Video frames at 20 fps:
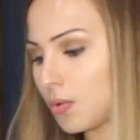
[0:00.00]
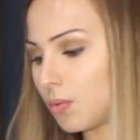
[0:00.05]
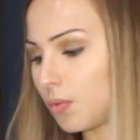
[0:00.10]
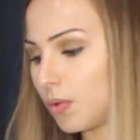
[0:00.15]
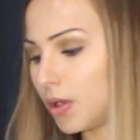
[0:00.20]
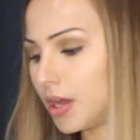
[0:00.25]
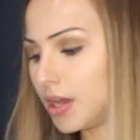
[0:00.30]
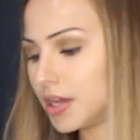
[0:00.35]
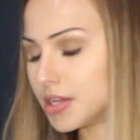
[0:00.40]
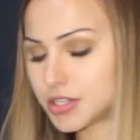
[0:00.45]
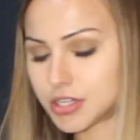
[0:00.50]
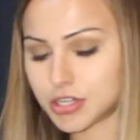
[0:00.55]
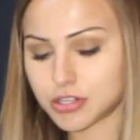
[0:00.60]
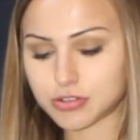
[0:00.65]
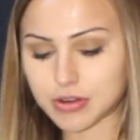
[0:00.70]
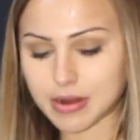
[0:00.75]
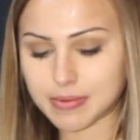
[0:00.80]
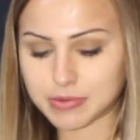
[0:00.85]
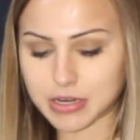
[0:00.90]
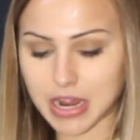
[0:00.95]
What is your
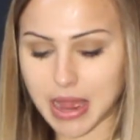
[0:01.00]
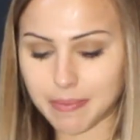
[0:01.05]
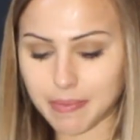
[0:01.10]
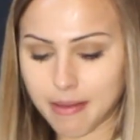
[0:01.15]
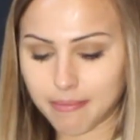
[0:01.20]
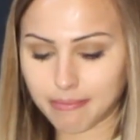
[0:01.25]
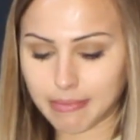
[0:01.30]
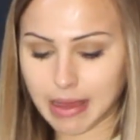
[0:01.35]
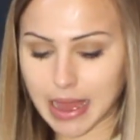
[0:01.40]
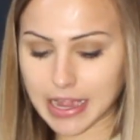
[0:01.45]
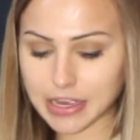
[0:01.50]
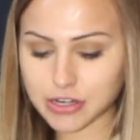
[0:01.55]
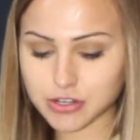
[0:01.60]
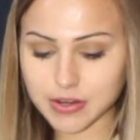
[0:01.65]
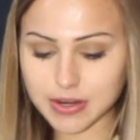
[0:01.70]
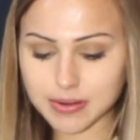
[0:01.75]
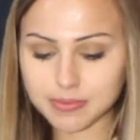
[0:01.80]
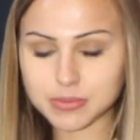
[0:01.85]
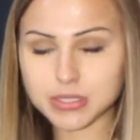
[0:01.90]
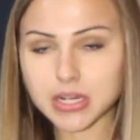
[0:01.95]
dream job? My
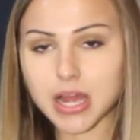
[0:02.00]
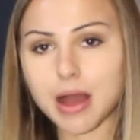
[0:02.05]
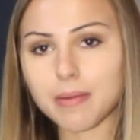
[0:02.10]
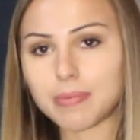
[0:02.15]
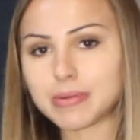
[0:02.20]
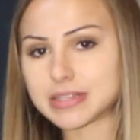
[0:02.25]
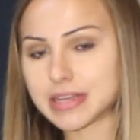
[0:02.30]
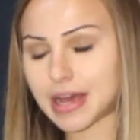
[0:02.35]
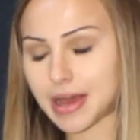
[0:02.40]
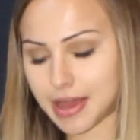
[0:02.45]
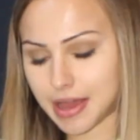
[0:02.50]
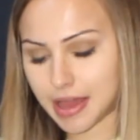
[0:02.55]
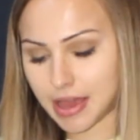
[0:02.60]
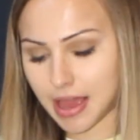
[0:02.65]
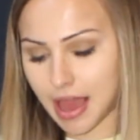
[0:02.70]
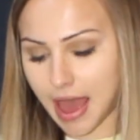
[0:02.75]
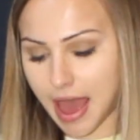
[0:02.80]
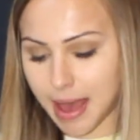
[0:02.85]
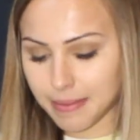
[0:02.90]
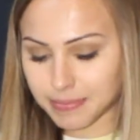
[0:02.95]
dream job is
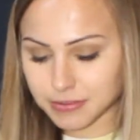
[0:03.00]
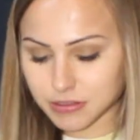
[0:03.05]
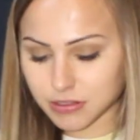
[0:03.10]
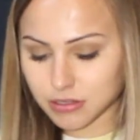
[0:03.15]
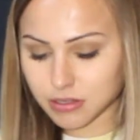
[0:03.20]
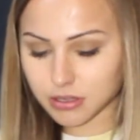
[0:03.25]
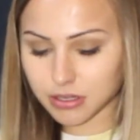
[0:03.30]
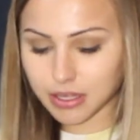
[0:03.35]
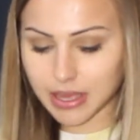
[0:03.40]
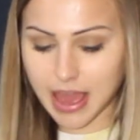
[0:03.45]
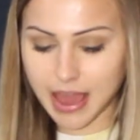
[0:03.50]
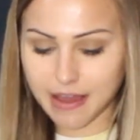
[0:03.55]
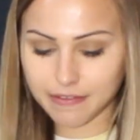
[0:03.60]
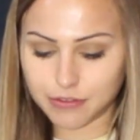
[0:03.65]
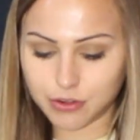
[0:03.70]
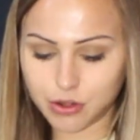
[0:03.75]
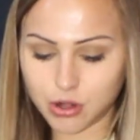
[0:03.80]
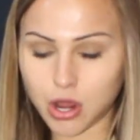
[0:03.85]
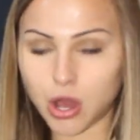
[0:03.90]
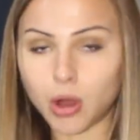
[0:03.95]
I absolutely
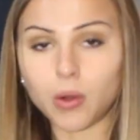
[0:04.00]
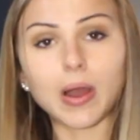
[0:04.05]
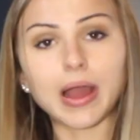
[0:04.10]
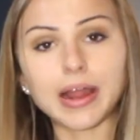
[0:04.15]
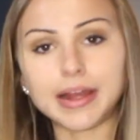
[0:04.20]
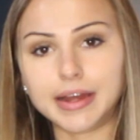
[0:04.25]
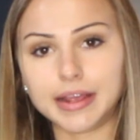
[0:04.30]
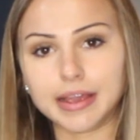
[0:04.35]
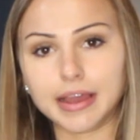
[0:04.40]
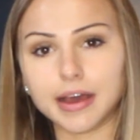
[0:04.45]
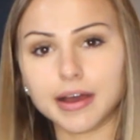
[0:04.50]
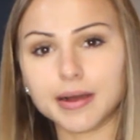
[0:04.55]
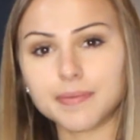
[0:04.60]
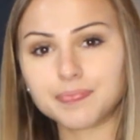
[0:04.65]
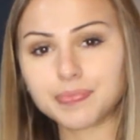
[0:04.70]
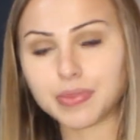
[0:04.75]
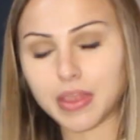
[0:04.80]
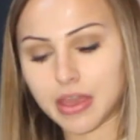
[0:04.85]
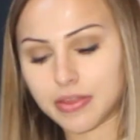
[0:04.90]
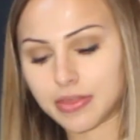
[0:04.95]
have no idea.
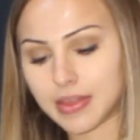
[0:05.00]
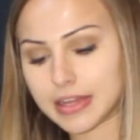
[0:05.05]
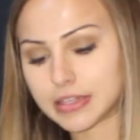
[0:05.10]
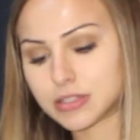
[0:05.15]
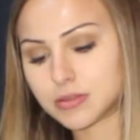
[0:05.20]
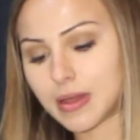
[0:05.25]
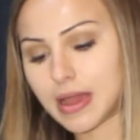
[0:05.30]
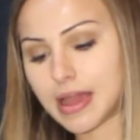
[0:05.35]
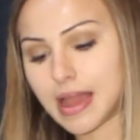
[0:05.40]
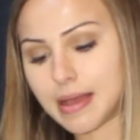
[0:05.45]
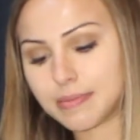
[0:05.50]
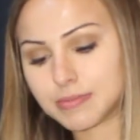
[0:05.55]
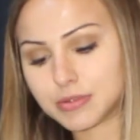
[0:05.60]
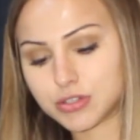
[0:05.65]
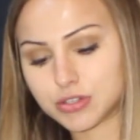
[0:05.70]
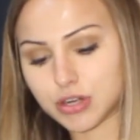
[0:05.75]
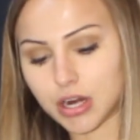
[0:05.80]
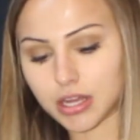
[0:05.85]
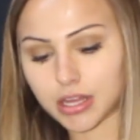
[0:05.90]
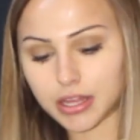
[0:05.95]
That's why I'm
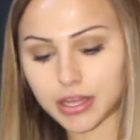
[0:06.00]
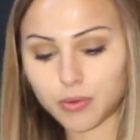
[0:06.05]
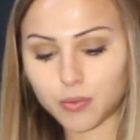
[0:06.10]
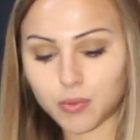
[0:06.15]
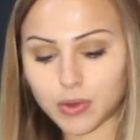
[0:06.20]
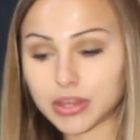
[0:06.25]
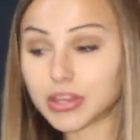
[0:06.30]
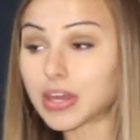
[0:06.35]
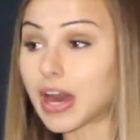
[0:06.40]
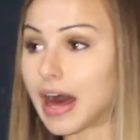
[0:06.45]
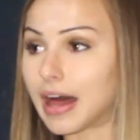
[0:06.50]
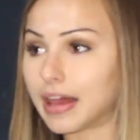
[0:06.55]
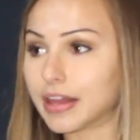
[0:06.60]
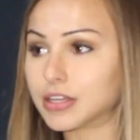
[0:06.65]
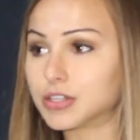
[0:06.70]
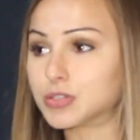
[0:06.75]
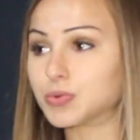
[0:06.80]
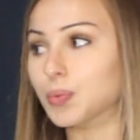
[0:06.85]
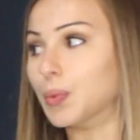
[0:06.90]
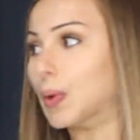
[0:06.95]
struggling with
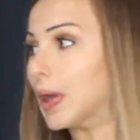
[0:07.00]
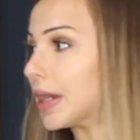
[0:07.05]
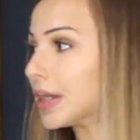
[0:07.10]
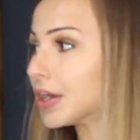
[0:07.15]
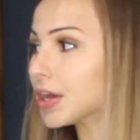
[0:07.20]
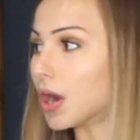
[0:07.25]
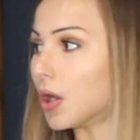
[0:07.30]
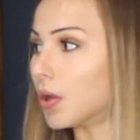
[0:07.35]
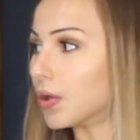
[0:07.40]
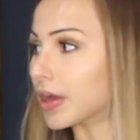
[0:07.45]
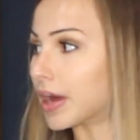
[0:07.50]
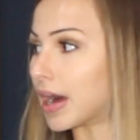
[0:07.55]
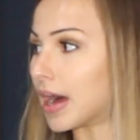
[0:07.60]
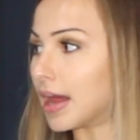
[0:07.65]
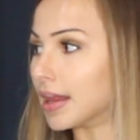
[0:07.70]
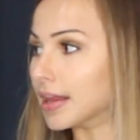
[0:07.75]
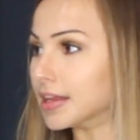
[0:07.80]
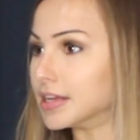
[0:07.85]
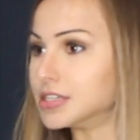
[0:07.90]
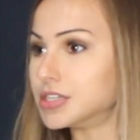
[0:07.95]
college, where to go to
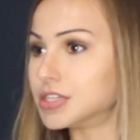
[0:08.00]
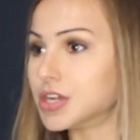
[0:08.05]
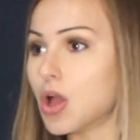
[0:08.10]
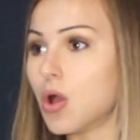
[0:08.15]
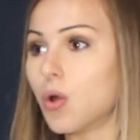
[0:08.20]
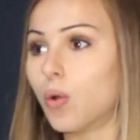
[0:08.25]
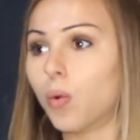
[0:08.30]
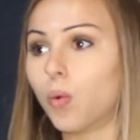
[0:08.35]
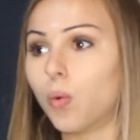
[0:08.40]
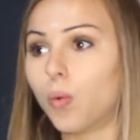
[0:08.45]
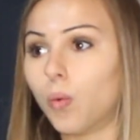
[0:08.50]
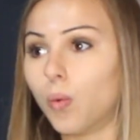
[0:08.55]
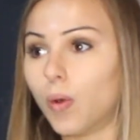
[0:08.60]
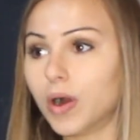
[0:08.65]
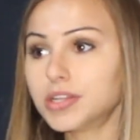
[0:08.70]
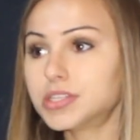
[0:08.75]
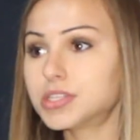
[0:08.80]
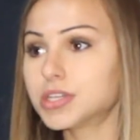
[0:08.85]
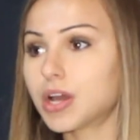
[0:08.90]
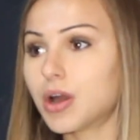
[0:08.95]
college,
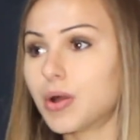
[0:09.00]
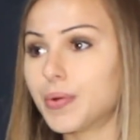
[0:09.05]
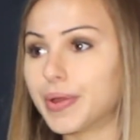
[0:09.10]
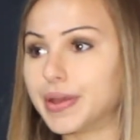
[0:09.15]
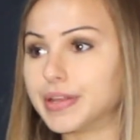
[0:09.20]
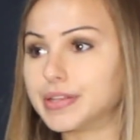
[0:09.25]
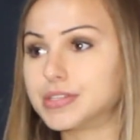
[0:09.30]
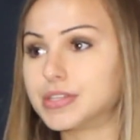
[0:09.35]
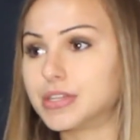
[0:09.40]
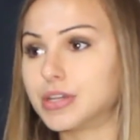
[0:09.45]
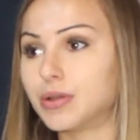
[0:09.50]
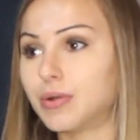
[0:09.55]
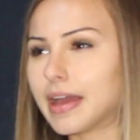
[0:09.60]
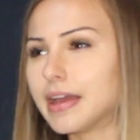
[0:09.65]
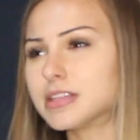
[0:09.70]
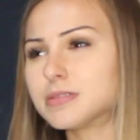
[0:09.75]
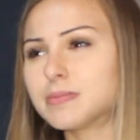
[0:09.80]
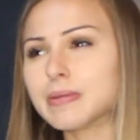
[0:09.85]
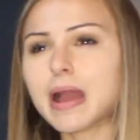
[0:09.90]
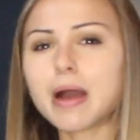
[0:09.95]
what to go into.
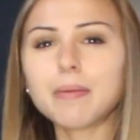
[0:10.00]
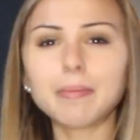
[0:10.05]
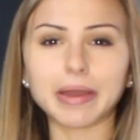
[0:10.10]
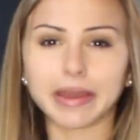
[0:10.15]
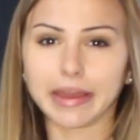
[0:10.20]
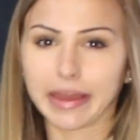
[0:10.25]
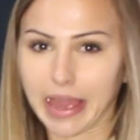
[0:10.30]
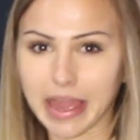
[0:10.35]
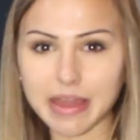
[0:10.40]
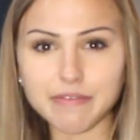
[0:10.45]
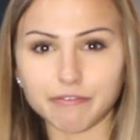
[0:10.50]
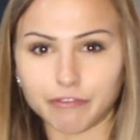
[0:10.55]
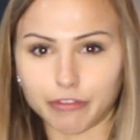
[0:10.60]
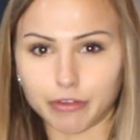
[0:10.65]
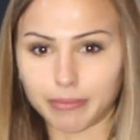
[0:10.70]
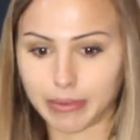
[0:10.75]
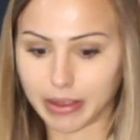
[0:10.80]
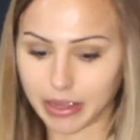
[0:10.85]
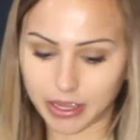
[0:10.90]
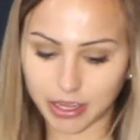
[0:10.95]
It's become a game for
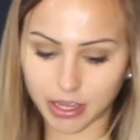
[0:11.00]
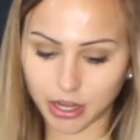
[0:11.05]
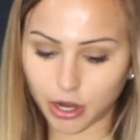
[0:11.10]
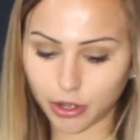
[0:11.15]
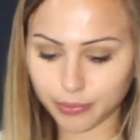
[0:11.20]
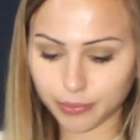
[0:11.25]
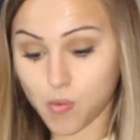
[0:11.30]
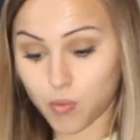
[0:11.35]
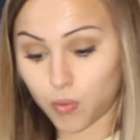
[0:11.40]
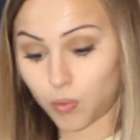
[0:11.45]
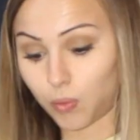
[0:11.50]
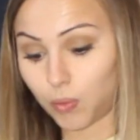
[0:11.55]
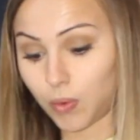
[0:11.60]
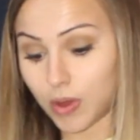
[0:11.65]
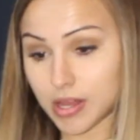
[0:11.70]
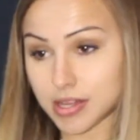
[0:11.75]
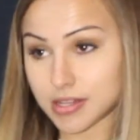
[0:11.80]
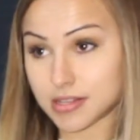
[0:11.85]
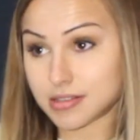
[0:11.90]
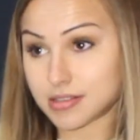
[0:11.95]
me, you know?
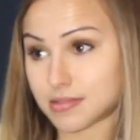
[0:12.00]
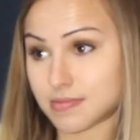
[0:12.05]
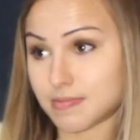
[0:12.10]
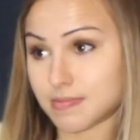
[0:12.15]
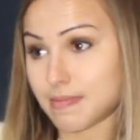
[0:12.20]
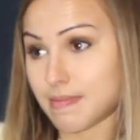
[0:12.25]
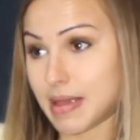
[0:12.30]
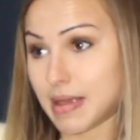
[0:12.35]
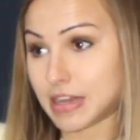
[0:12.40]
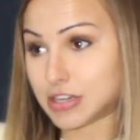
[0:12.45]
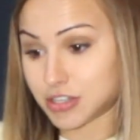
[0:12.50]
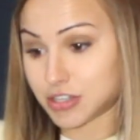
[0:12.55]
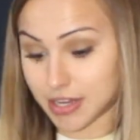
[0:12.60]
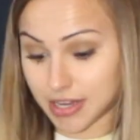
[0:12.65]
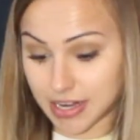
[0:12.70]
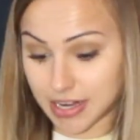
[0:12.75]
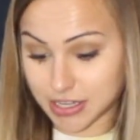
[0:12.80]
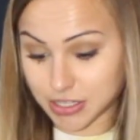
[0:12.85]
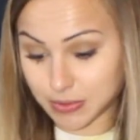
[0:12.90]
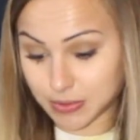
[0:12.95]
What major
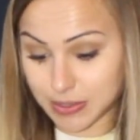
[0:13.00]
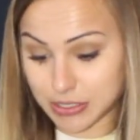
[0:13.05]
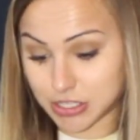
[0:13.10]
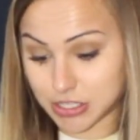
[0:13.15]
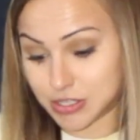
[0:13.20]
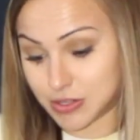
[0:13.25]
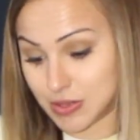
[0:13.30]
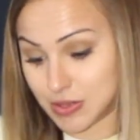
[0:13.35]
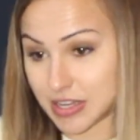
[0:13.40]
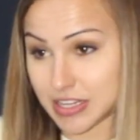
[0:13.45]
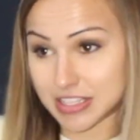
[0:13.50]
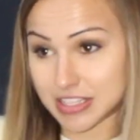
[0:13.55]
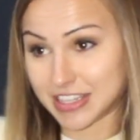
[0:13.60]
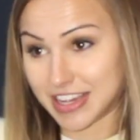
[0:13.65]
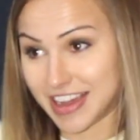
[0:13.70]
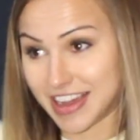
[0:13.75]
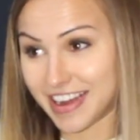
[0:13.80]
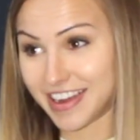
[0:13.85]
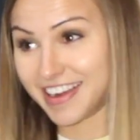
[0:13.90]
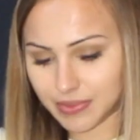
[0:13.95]
can I switch to this
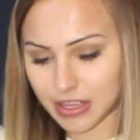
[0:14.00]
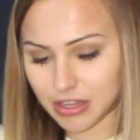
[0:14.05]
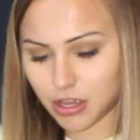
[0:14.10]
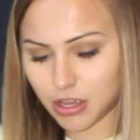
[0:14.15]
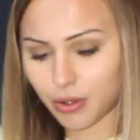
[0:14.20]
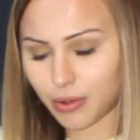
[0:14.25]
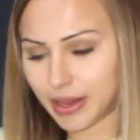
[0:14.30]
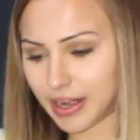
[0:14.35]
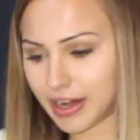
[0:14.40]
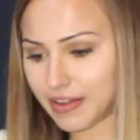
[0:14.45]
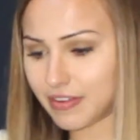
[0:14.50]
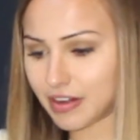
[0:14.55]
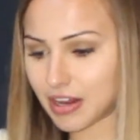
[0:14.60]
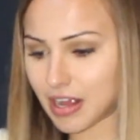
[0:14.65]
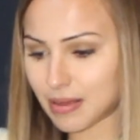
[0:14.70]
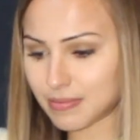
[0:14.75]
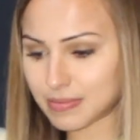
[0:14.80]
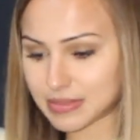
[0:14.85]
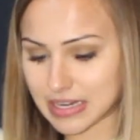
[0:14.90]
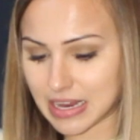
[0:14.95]
year? No, it even
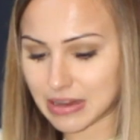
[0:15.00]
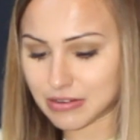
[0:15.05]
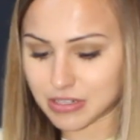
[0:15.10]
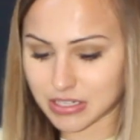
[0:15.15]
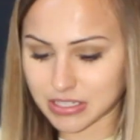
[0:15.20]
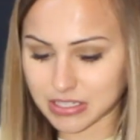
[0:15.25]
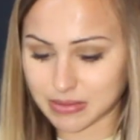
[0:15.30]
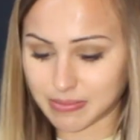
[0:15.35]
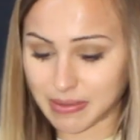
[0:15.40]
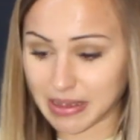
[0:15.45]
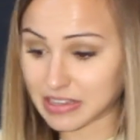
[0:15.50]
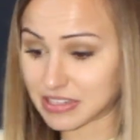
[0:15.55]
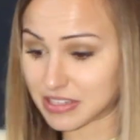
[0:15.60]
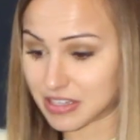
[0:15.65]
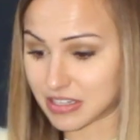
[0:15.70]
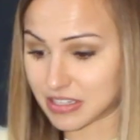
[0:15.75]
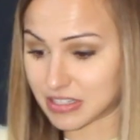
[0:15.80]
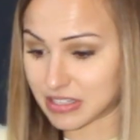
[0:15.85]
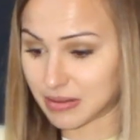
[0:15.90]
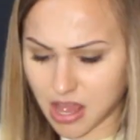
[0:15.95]
comes down to
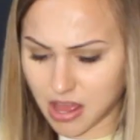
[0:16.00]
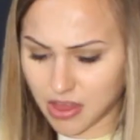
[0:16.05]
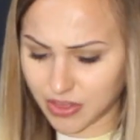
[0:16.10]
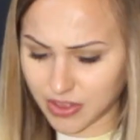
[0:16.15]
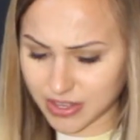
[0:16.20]
semesters.